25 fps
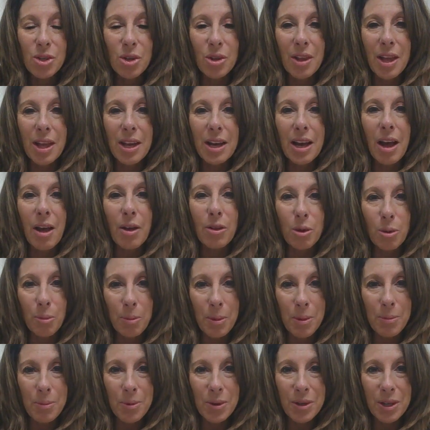so that other
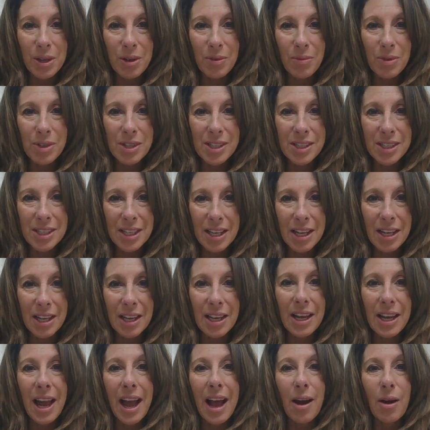people can
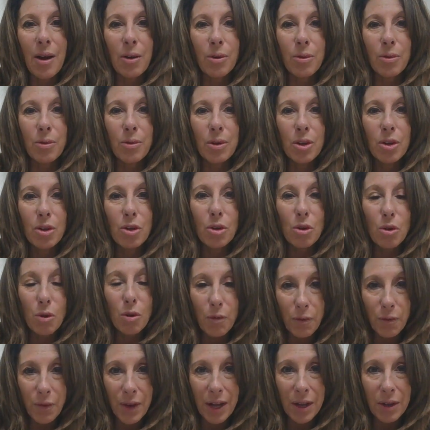see how
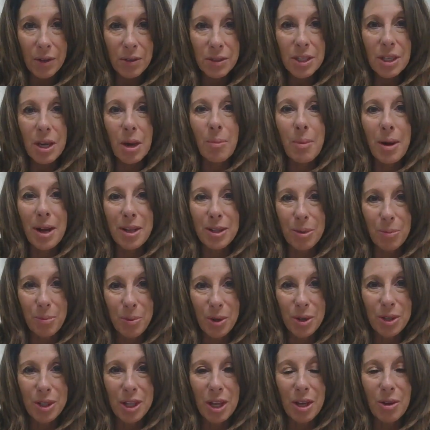you felt about the
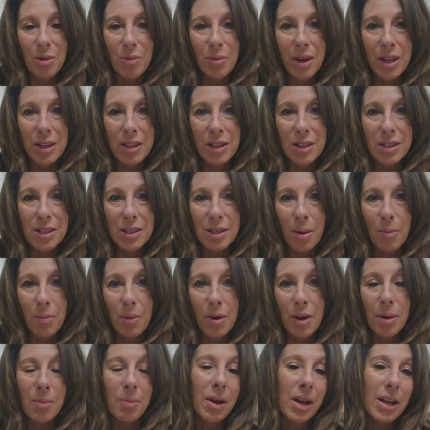book that you read this
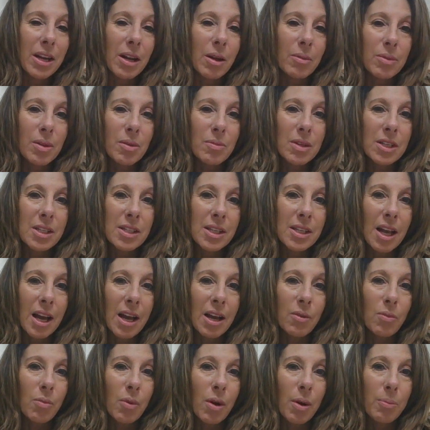summer, and it might help them
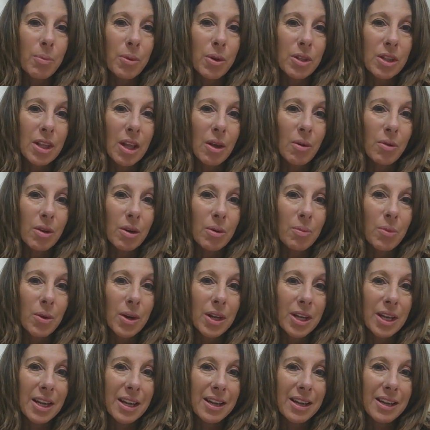decide what book they want to
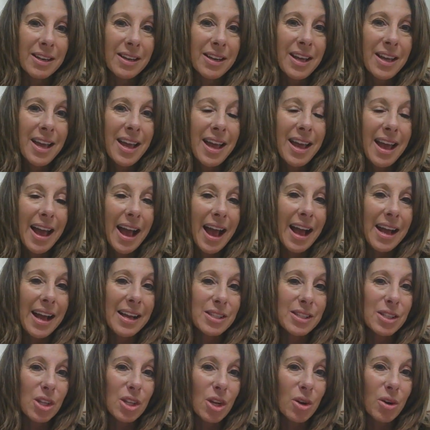bring in
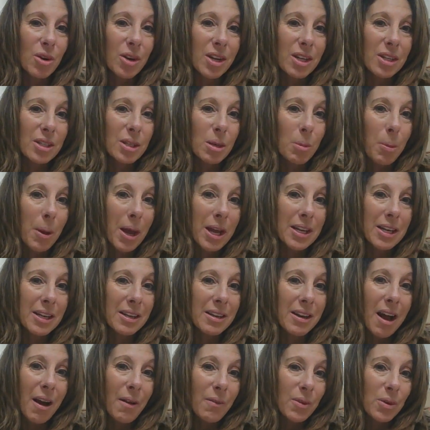as their
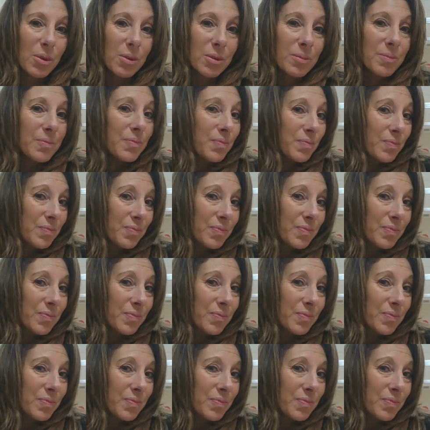independent novel.